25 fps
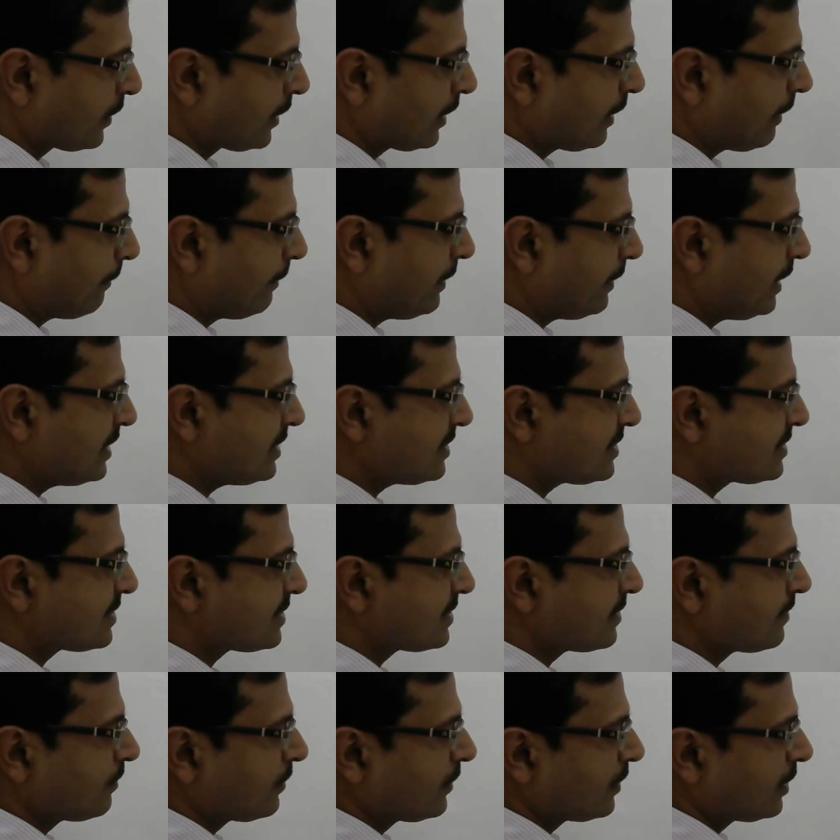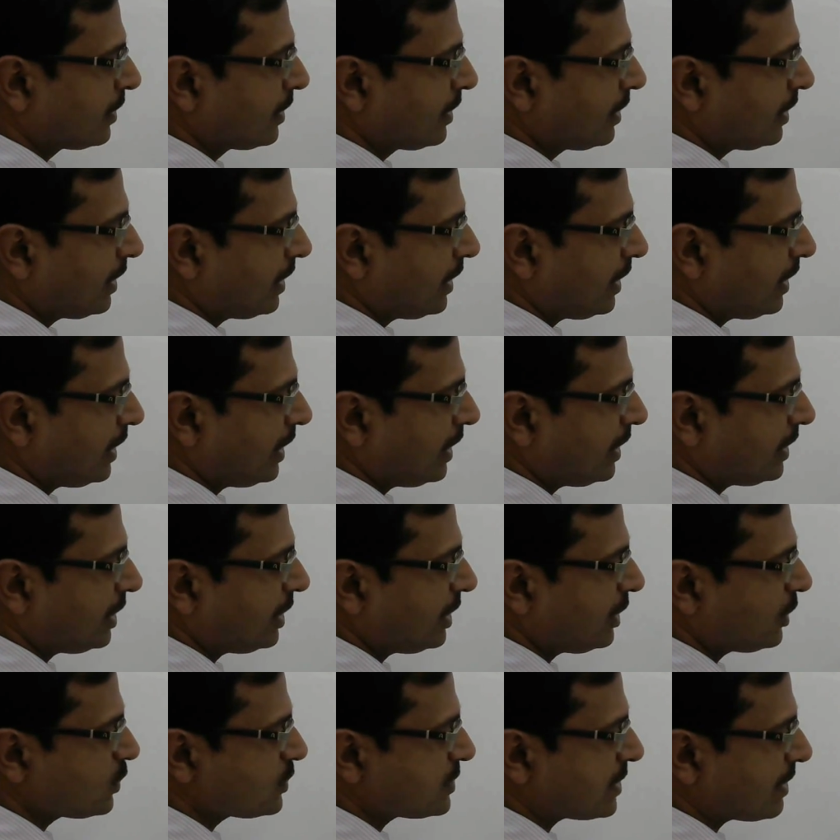means 8
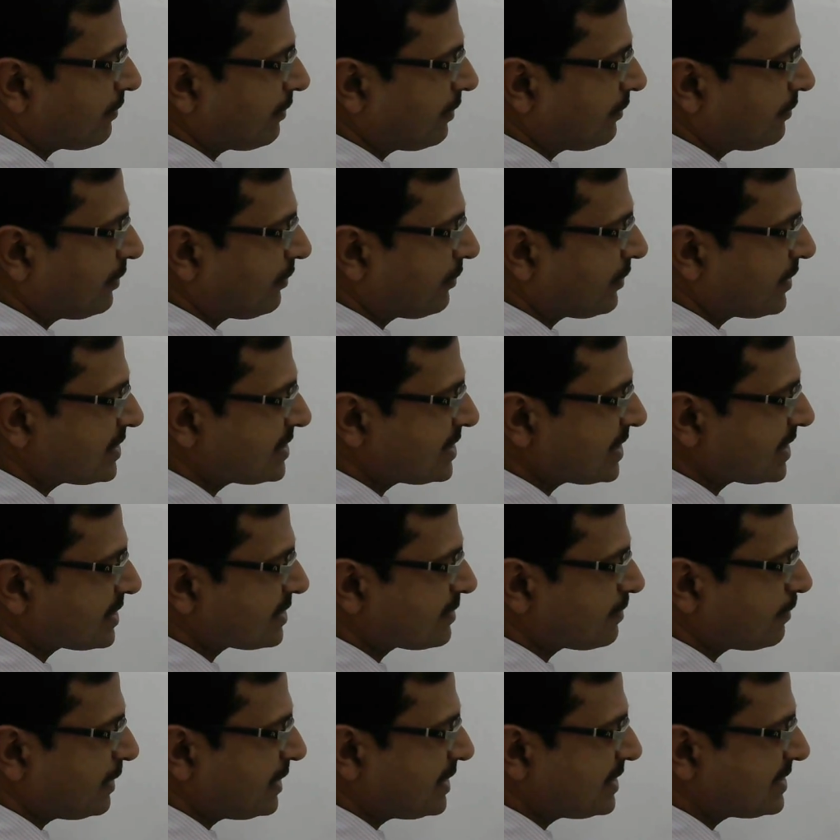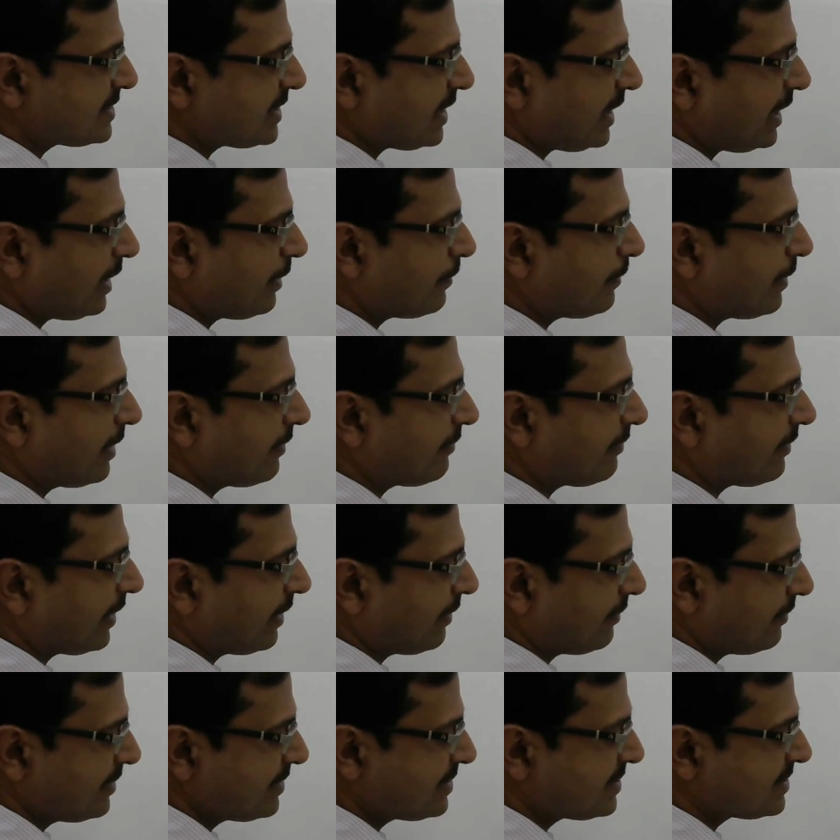into 7, 56, means 8 by 5
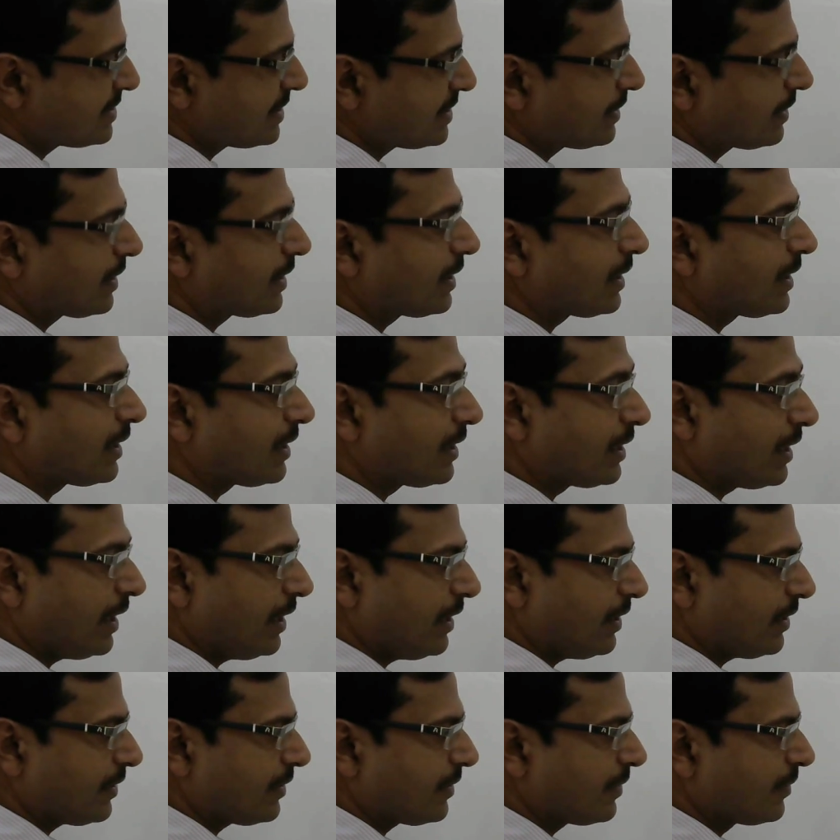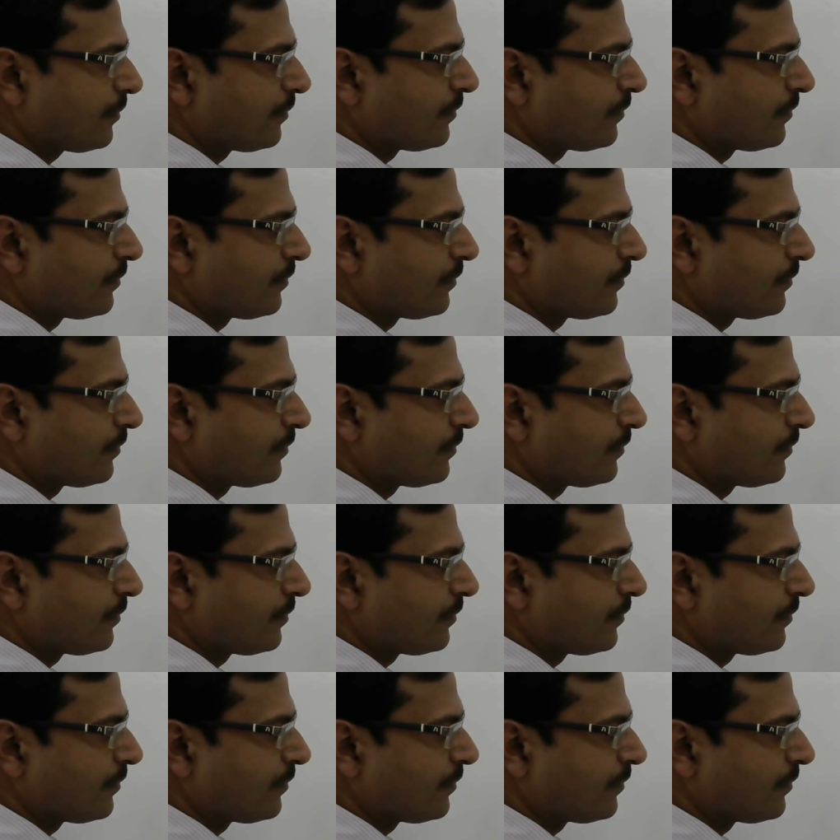is greater.